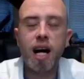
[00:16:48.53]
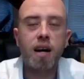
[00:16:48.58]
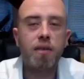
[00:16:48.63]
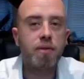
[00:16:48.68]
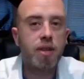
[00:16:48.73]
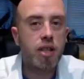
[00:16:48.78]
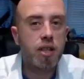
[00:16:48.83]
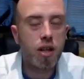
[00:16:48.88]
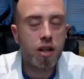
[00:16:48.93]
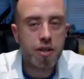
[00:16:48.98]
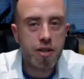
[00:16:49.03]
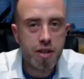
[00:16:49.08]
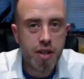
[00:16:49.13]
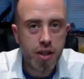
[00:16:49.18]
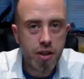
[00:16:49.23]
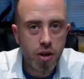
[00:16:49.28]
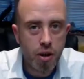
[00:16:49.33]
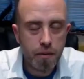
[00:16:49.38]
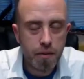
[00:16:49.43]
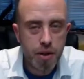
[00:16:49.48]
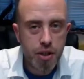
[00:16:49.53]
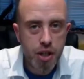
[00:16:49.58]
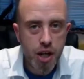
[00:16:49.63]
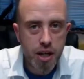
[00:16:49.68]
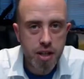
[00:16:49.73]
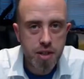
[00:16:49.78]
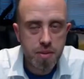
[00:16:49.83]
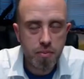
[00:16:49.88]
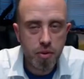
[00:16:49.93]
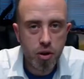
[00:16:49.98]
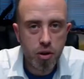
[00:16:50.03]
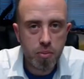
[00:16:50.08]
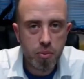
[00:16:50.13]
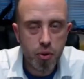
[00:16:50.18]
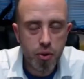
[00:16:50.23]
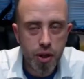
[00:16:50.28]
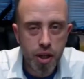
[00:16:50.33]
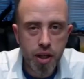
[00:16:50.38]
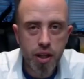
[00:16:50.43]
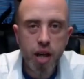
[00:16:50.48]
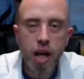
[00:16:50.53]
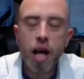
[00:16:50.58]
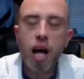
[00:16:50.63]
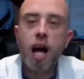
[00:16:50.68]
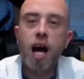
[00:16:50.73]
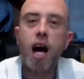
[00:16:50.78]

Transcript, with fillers: have an RC coffee chat tomorrow morning,